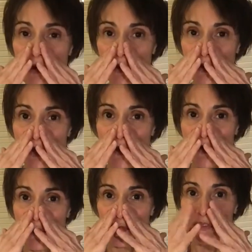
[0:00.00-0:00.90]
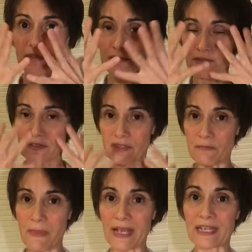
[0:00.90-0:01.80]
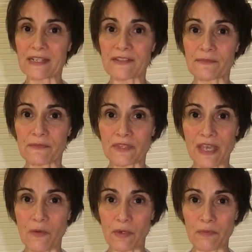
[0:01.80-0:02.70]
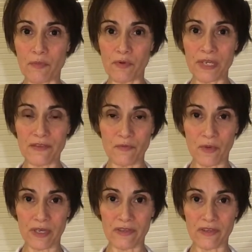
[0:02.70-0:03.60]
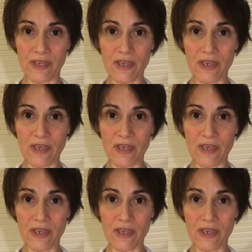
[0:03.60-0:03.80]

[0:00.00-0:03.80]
our nose. It's the mechanisms that we breathe with.